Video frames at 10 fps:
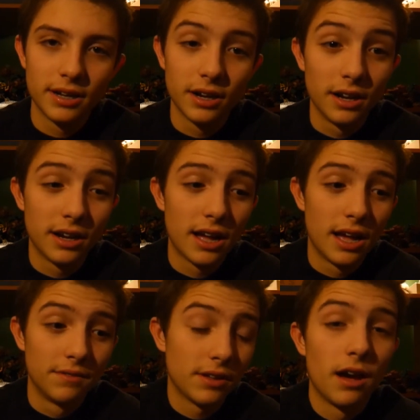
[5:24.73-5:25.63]
or
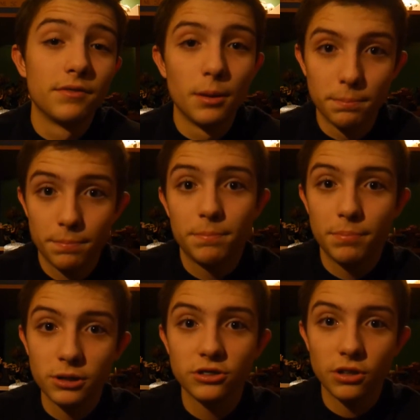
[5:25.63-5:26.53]
of the
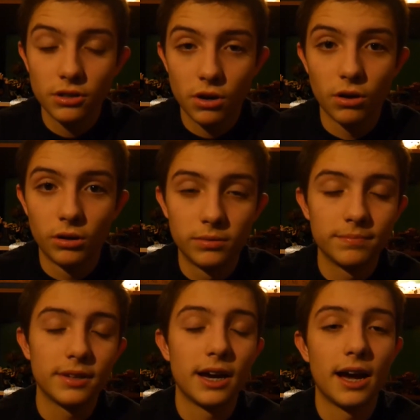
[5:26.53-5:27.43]
person on the call
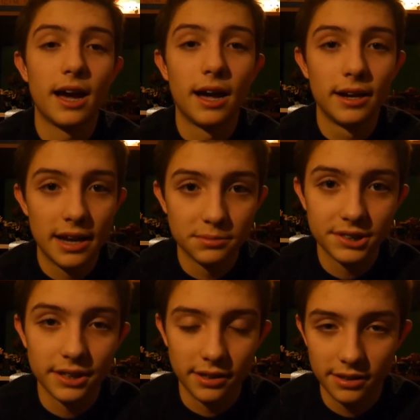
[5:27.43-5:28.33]

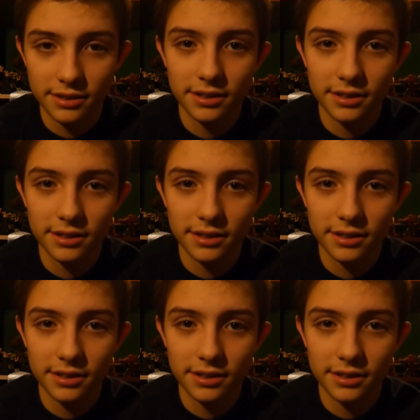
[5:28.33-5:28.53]
announcing